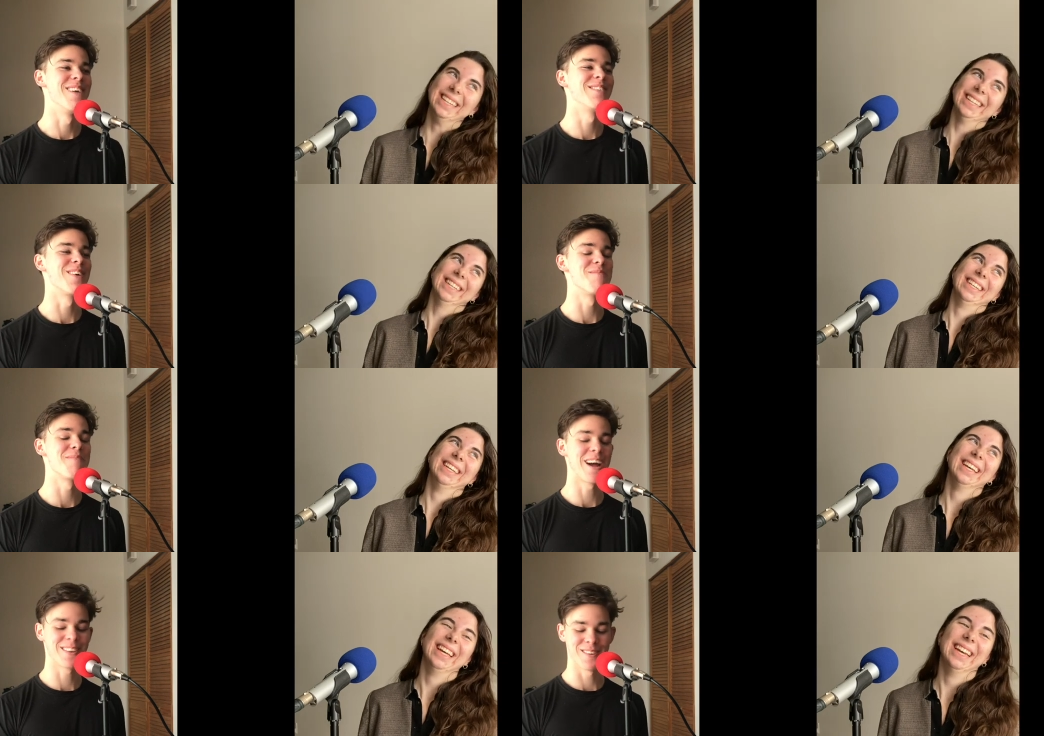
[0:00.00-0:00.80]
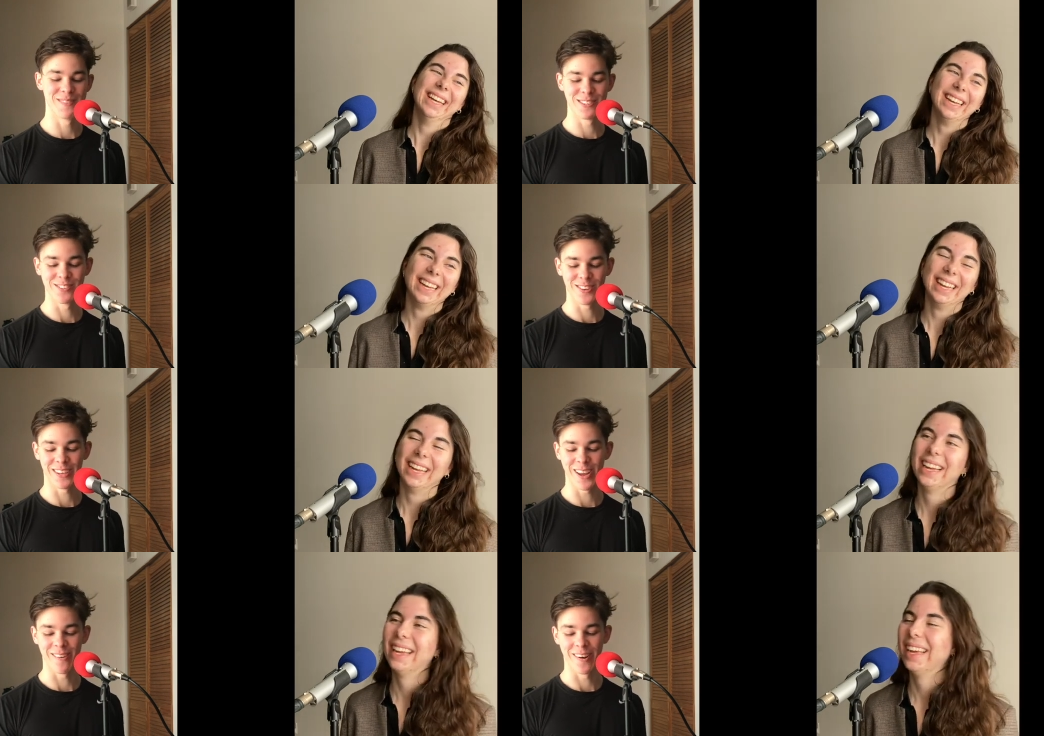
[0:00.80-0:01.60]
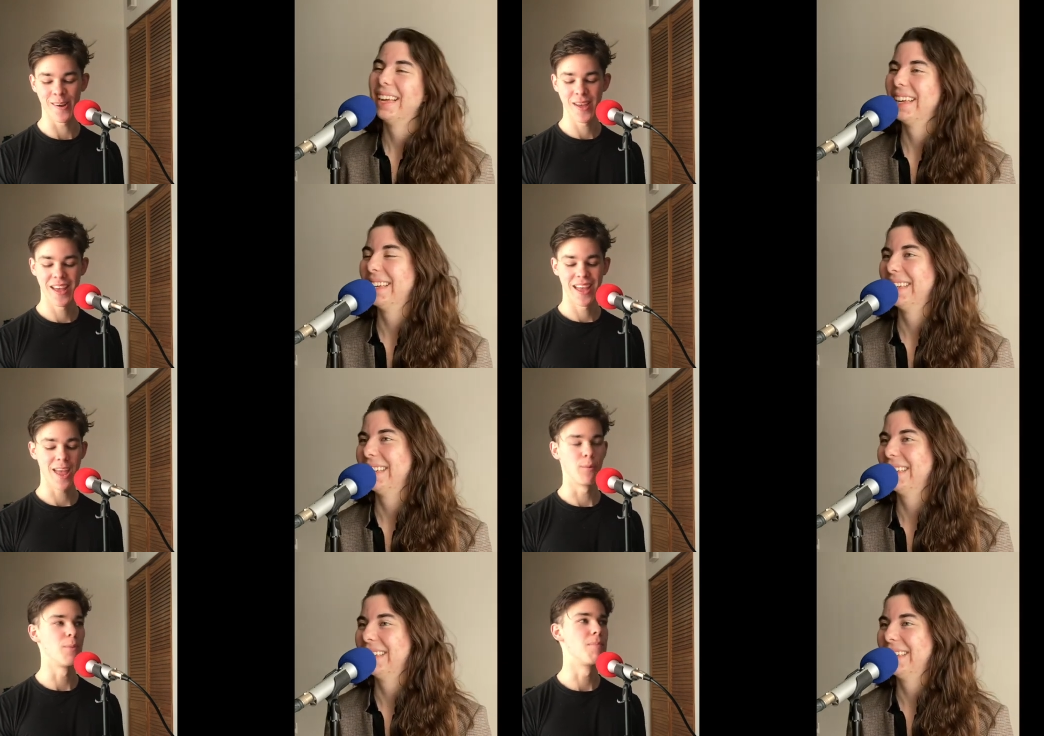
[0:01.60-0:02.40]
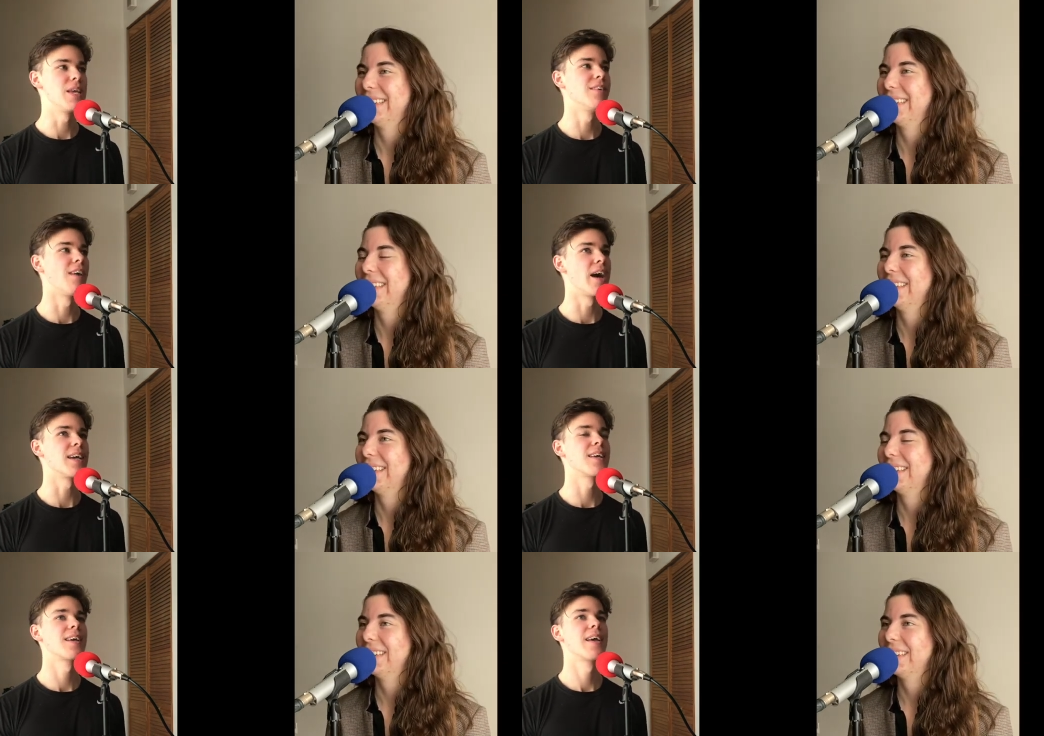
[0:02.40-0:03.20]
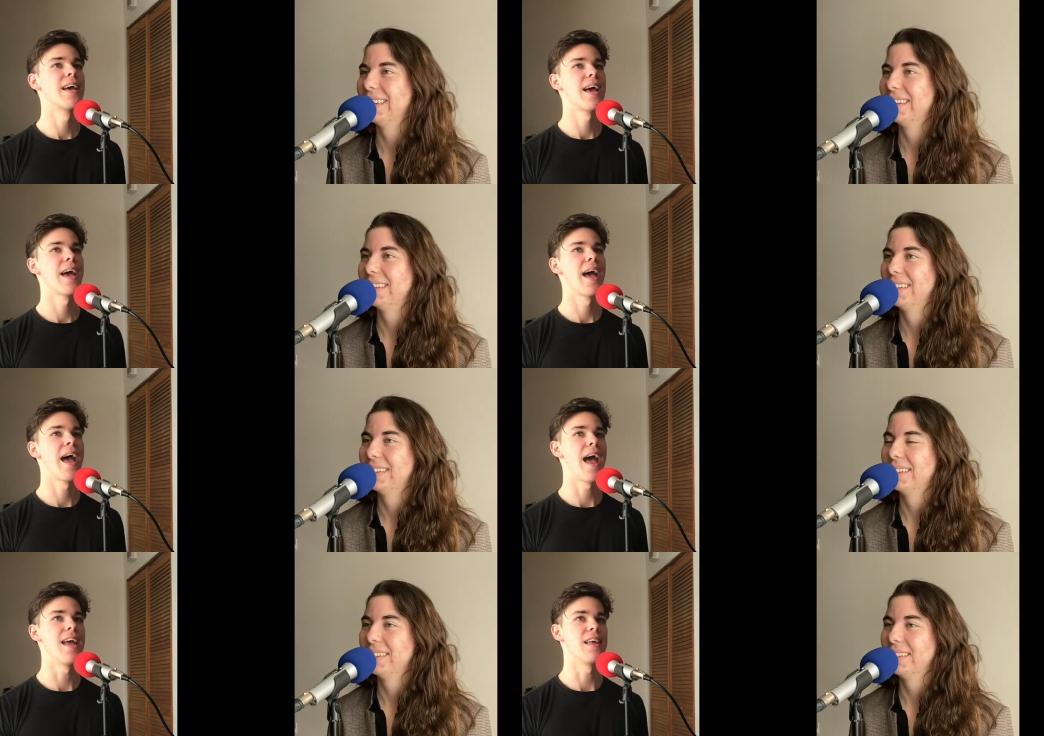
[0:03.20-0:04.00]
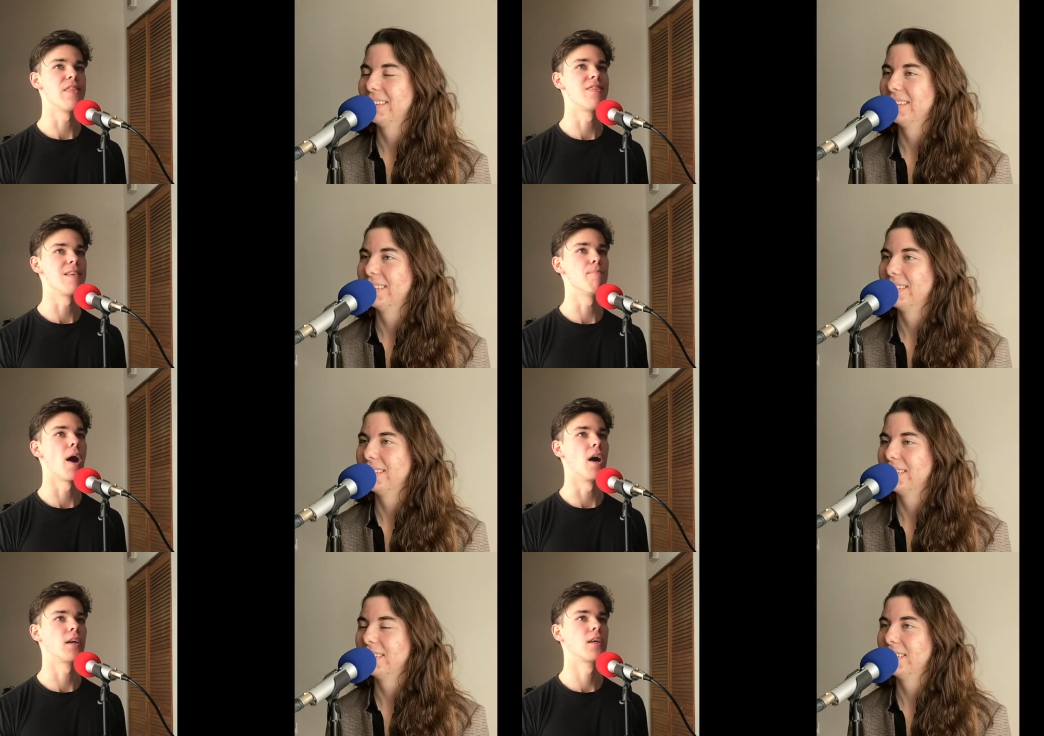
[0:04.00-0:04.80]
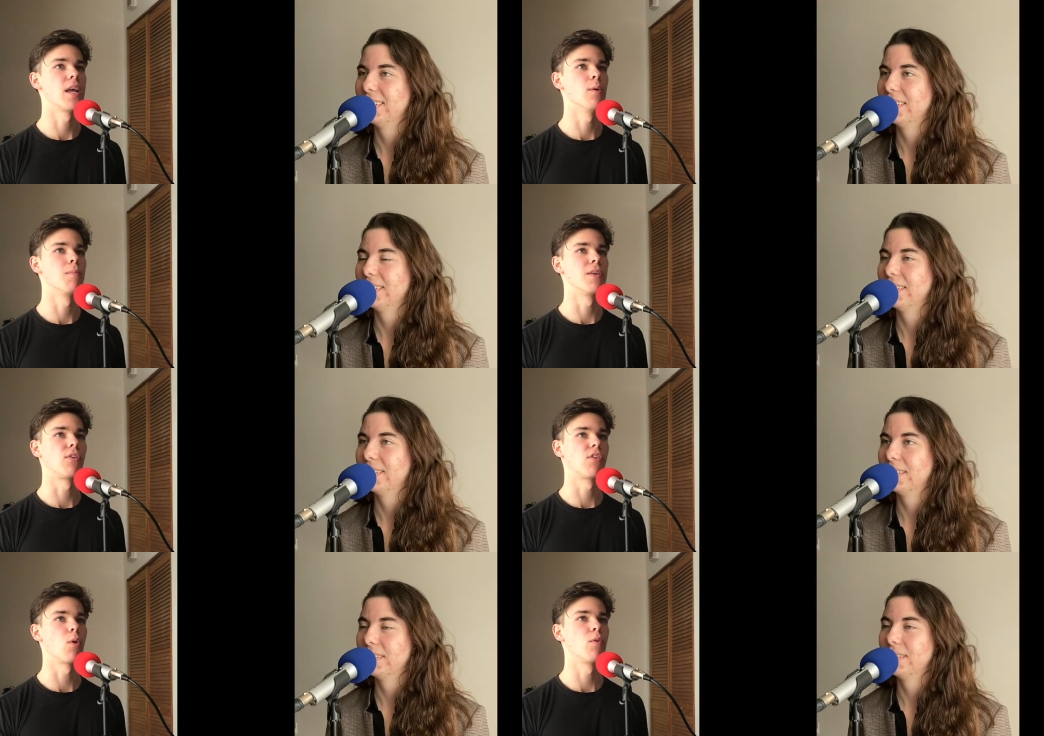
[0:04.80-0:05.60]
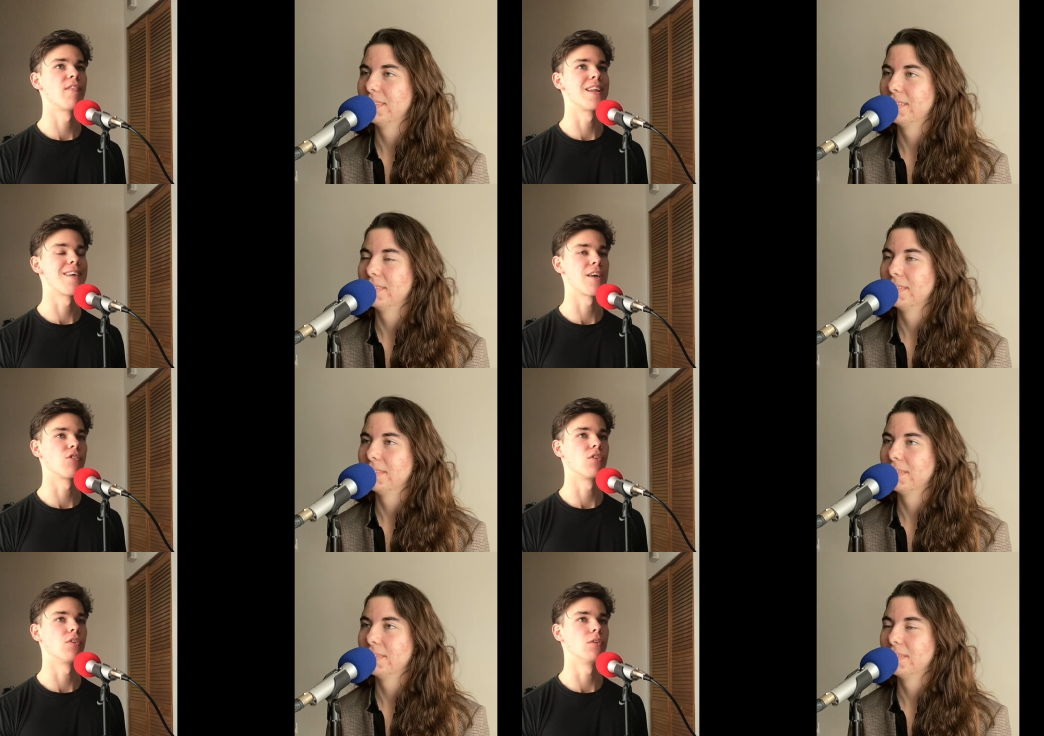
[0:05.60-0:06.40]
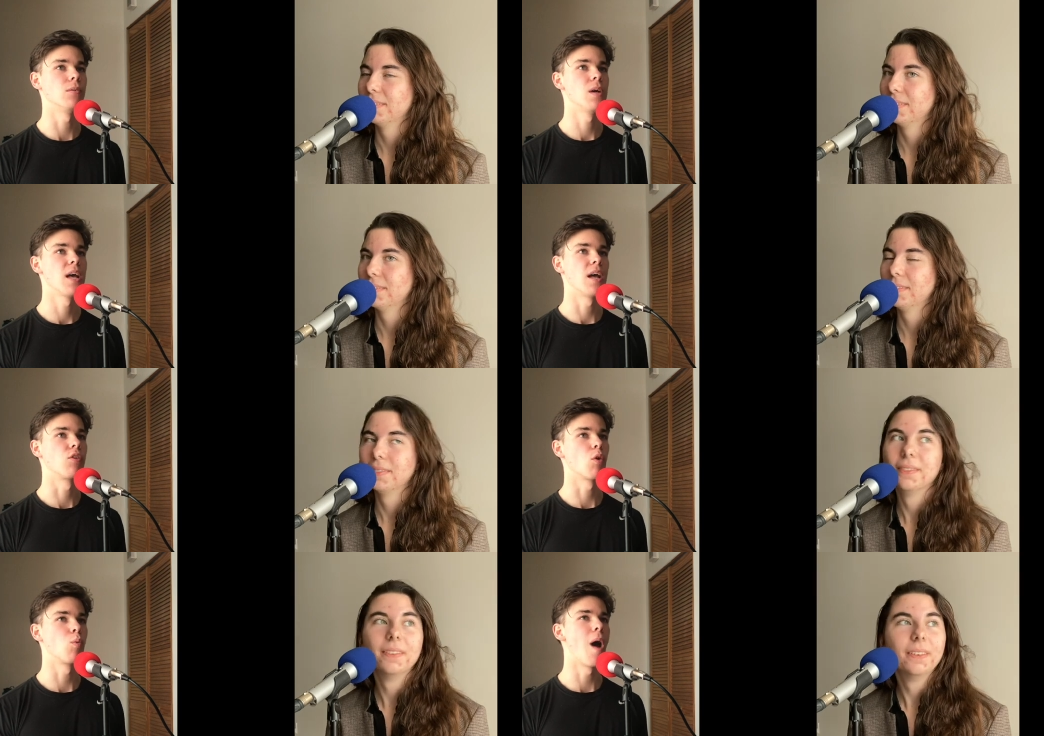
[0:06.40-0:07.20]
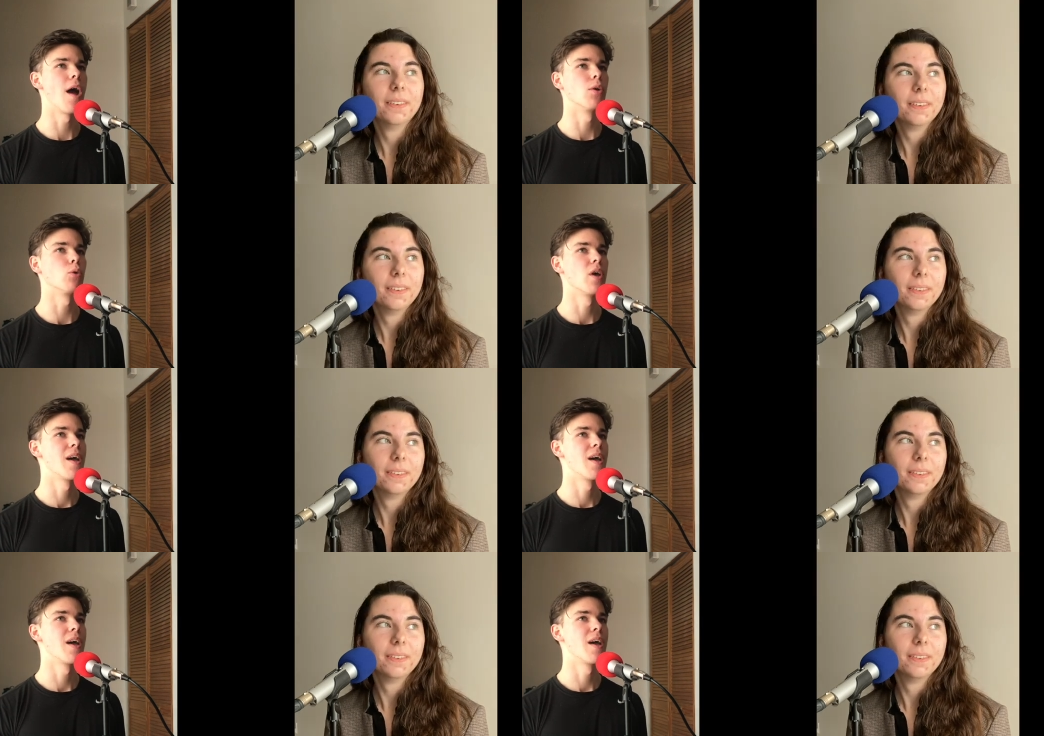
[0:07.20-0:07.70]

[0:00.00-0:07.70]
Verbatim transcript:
Speaker 1: if you went back to the Mesozoic era, it would be like a theme park. It would be so fantastical and so wild.